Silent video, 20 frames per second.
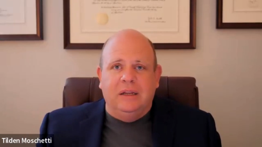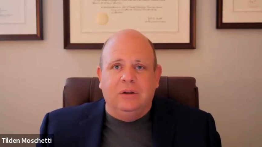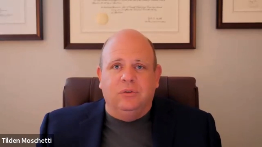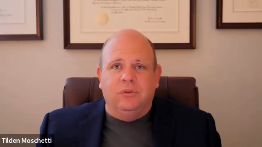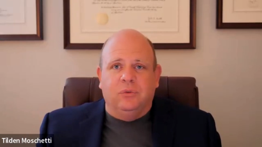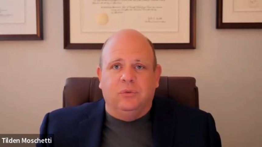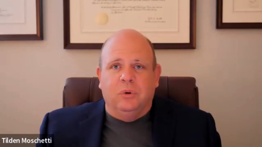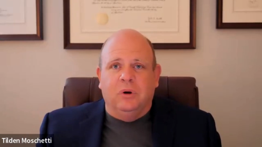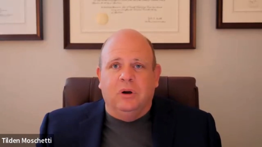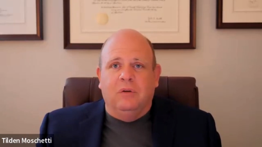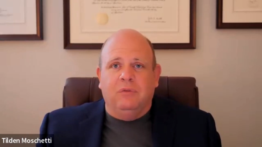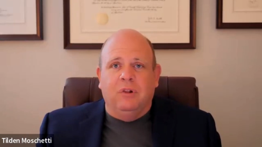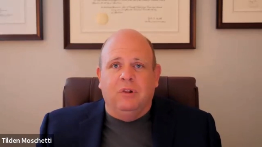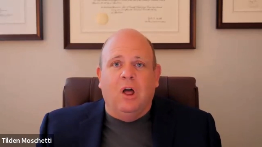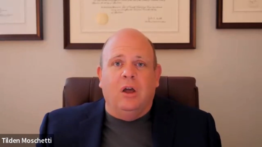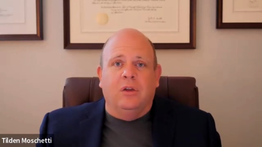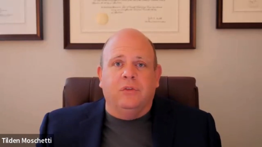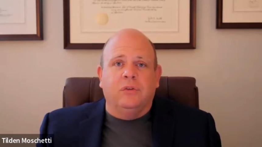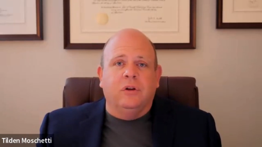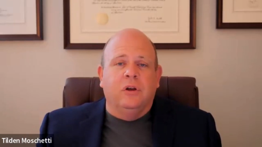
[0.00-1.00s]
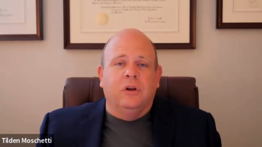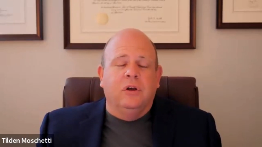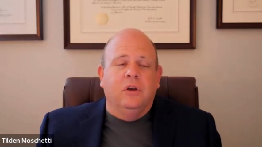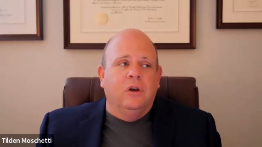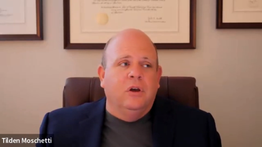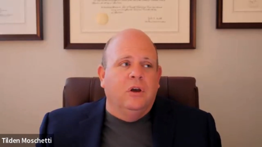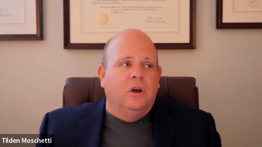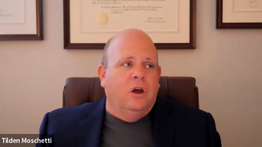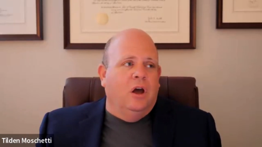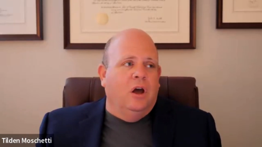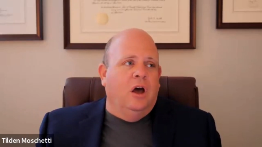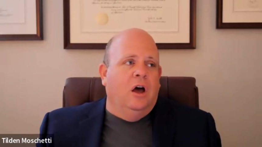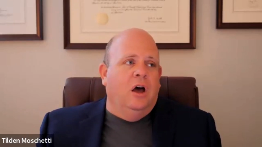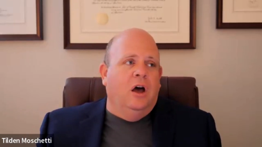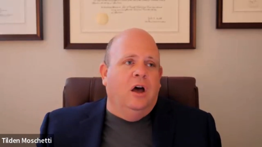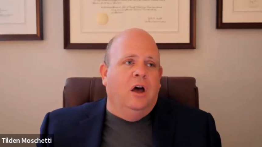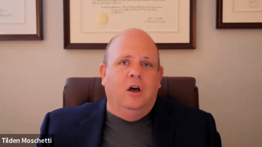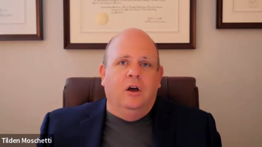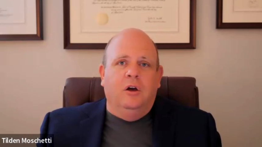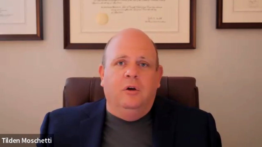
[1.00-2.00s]
deals where I've lost.
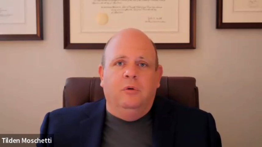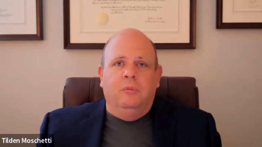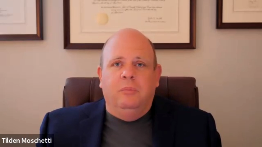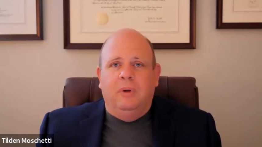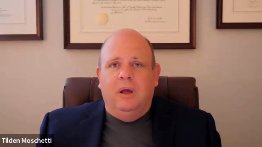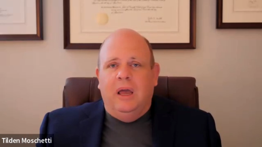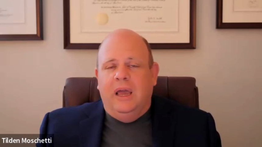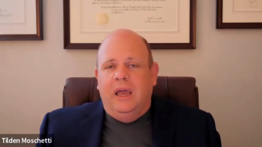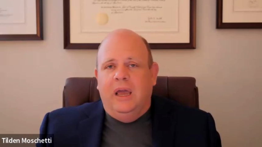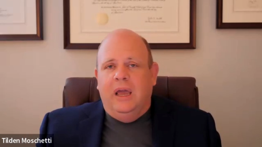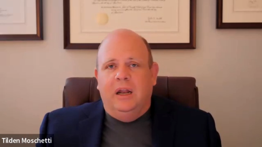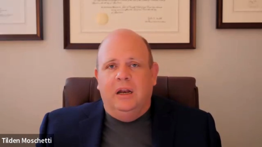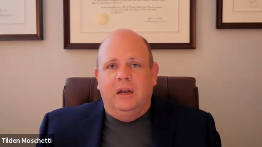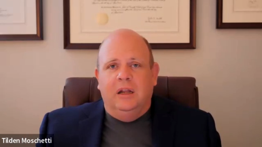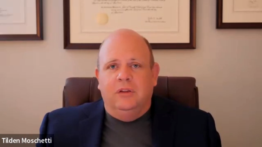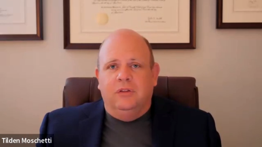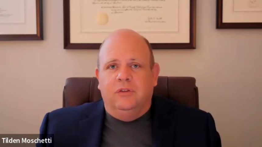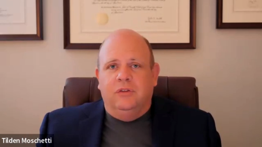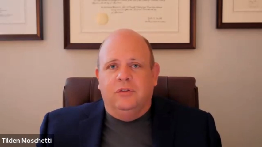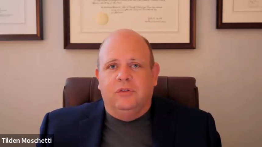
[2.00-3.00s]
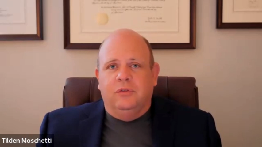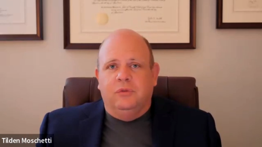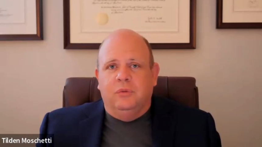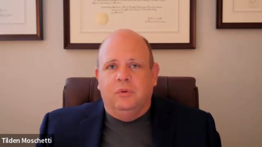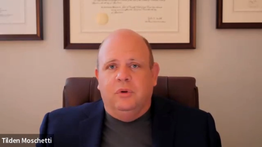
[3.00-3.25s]
And it's